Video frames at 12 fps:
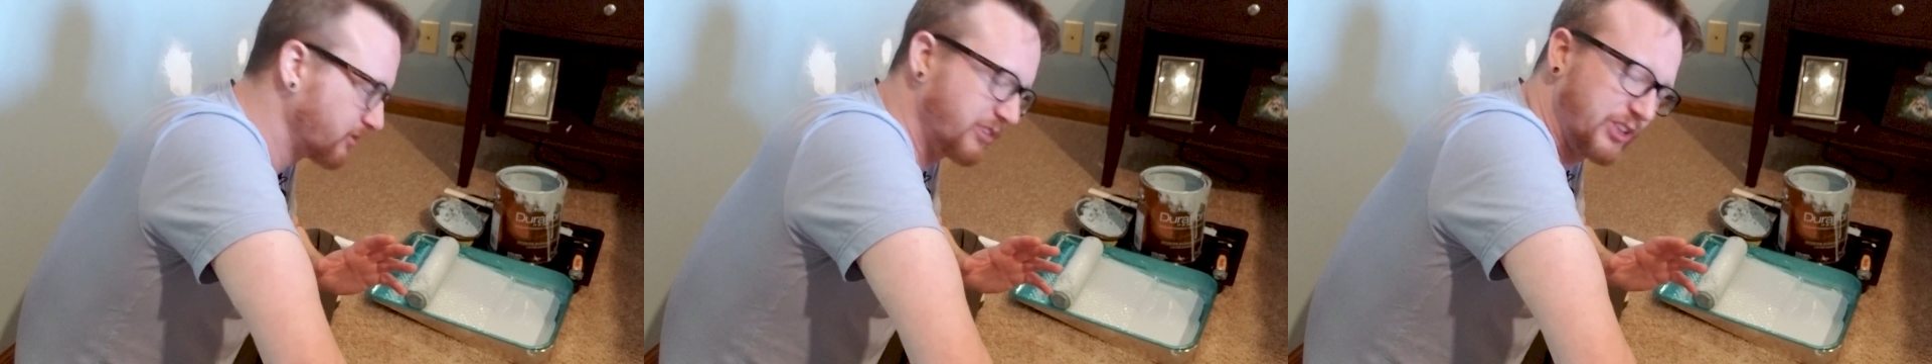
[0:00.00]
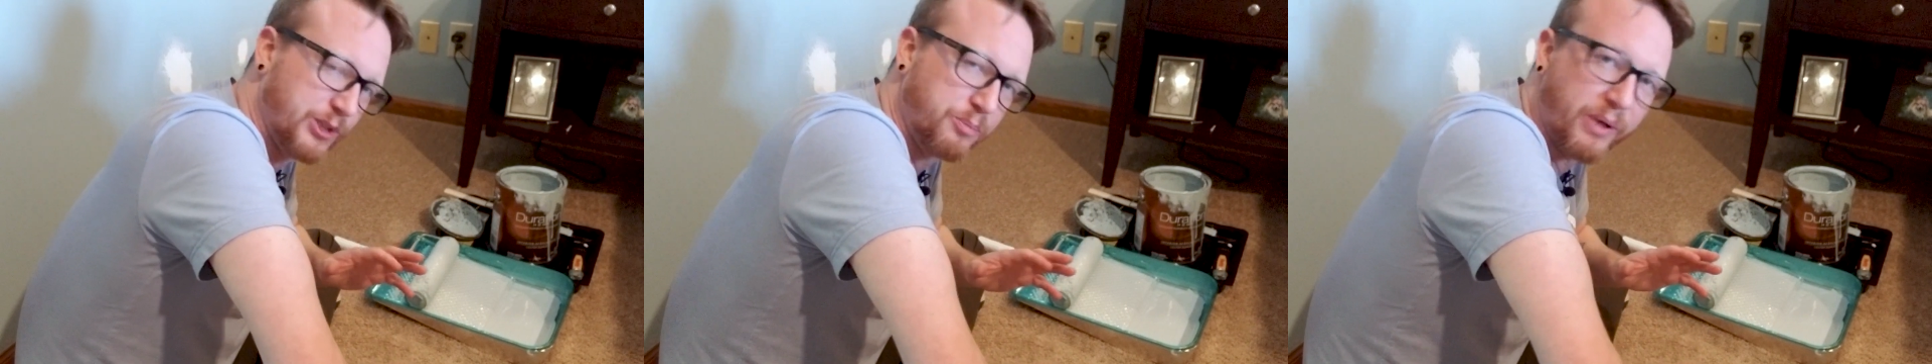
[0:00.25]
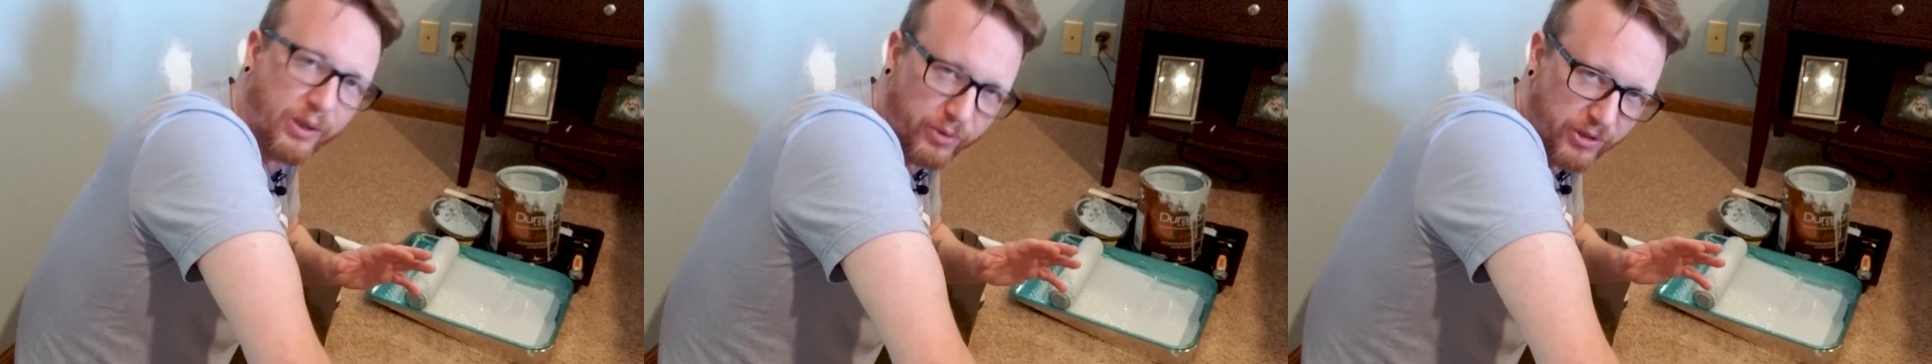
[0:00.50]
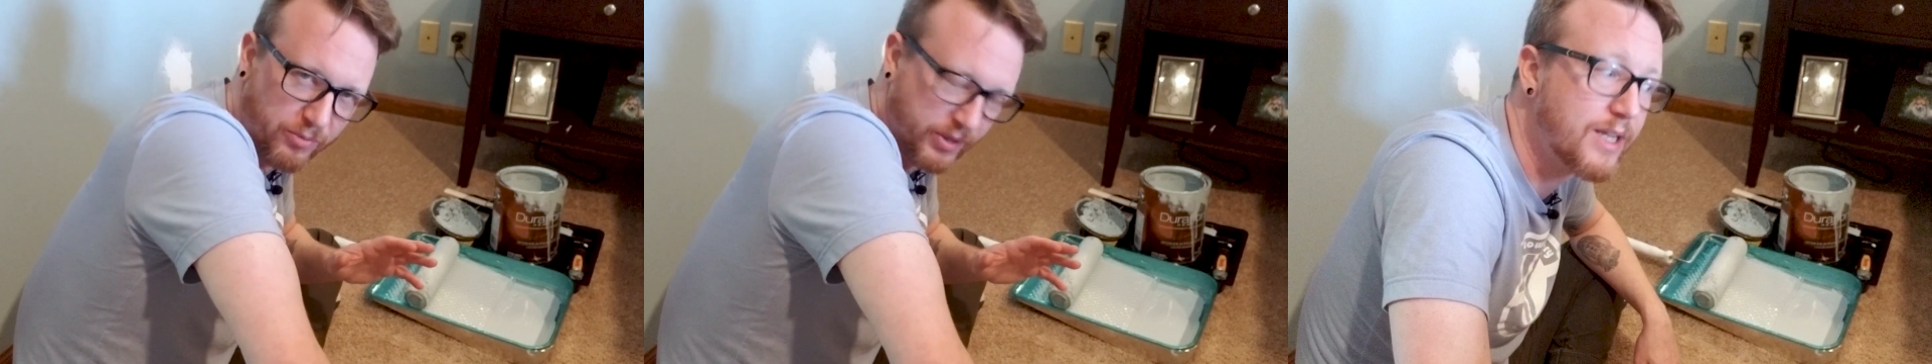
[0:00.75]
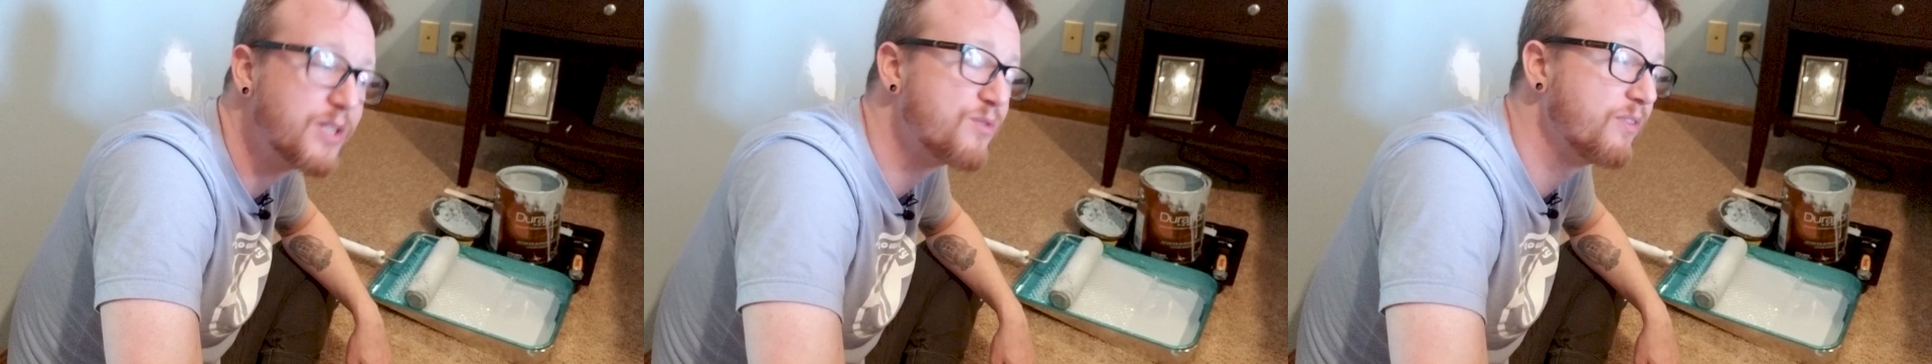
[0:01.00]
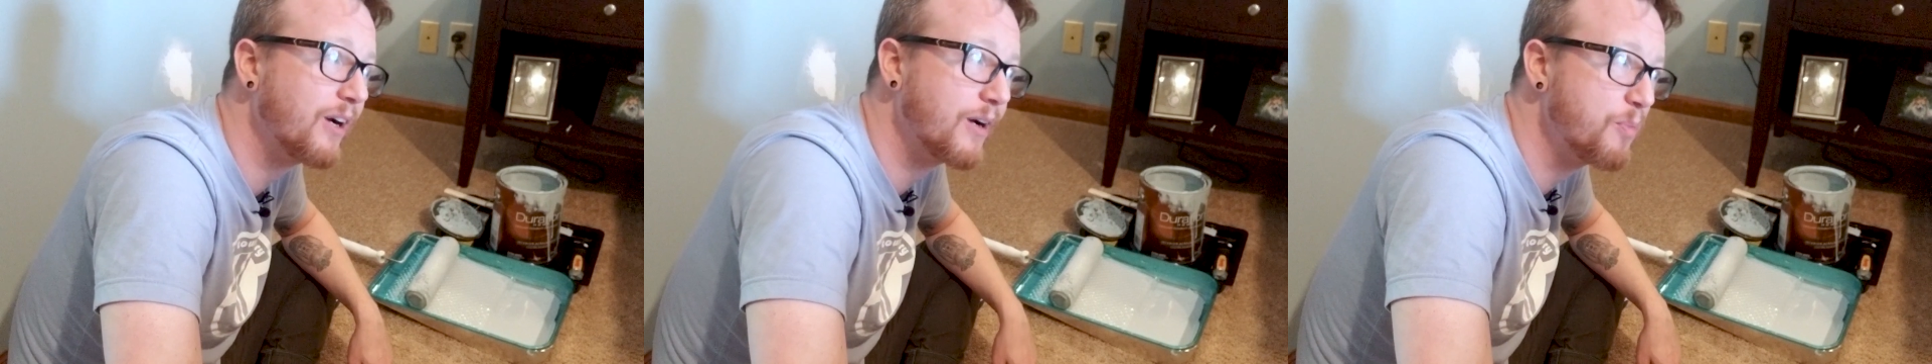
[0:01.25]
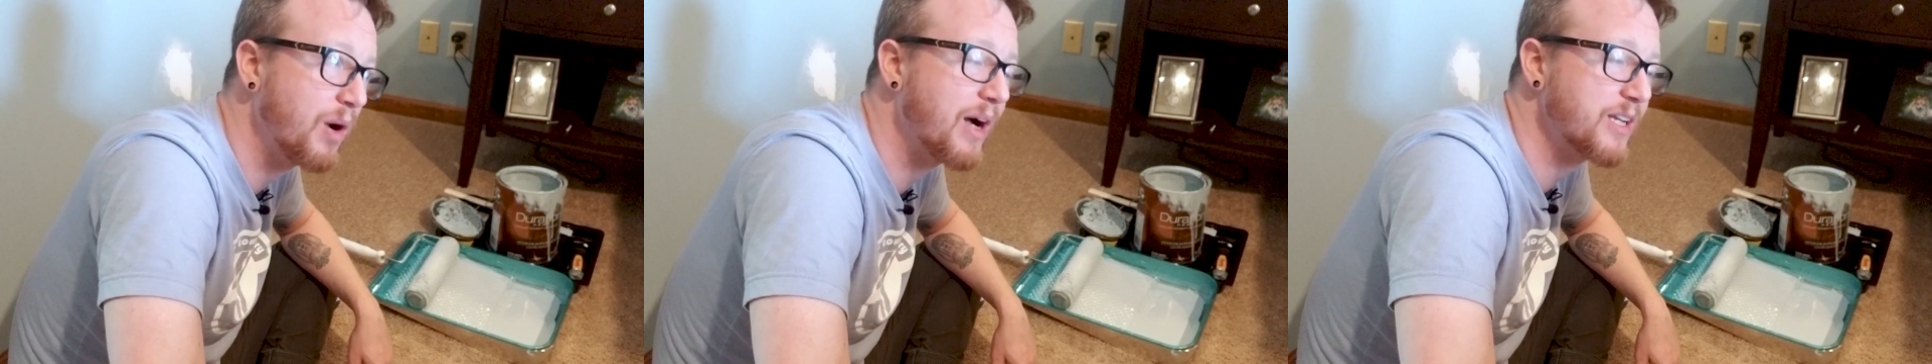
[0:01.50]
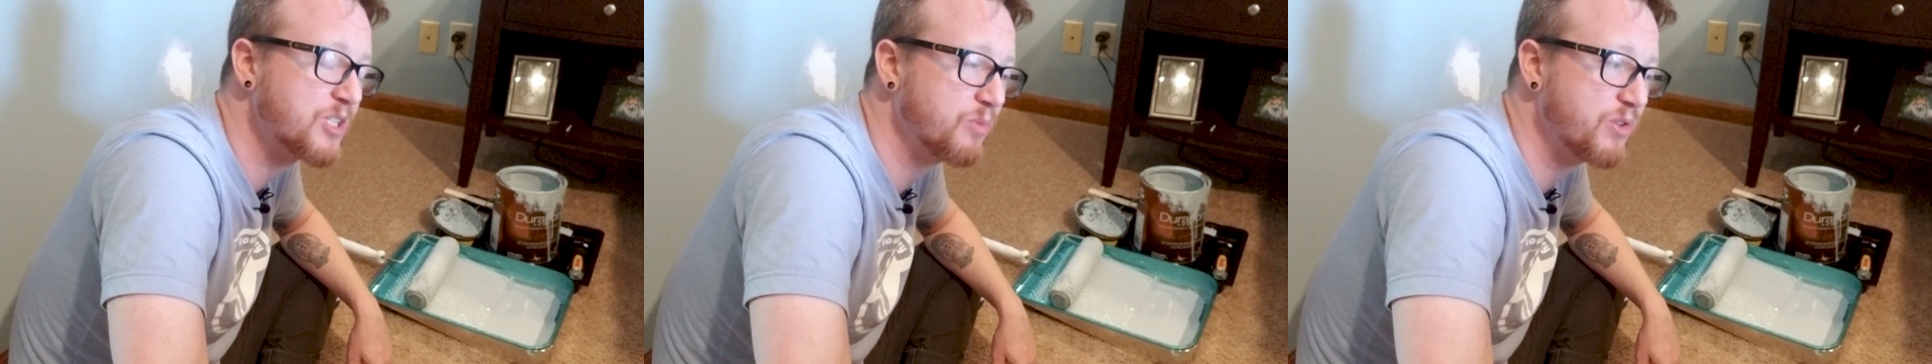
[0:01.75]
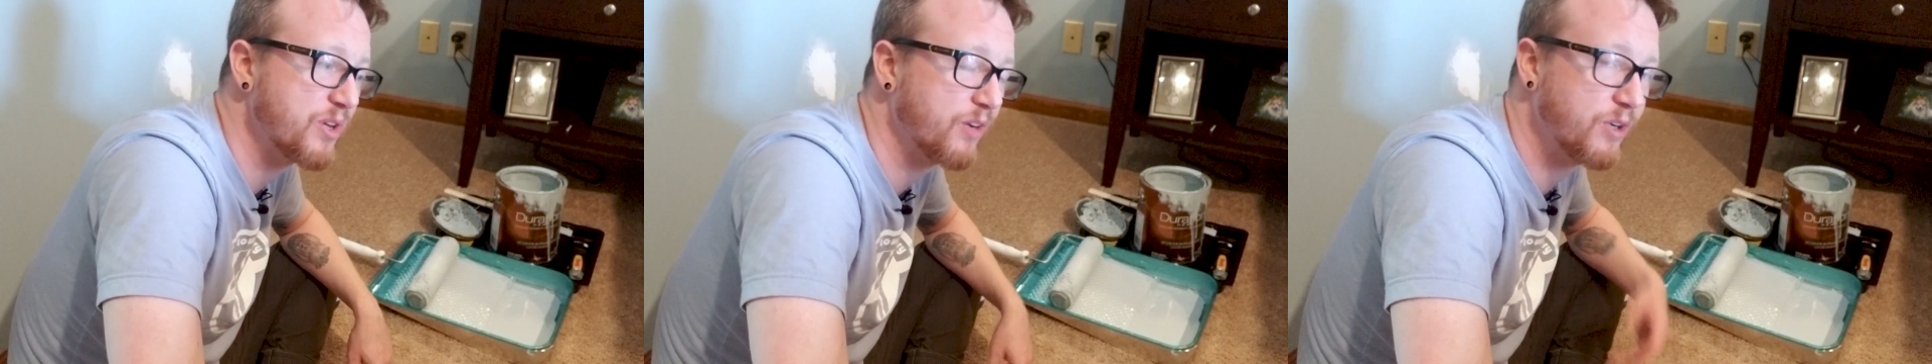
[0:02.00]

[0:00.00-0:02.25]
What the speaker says: just bear with me. It's very possible that if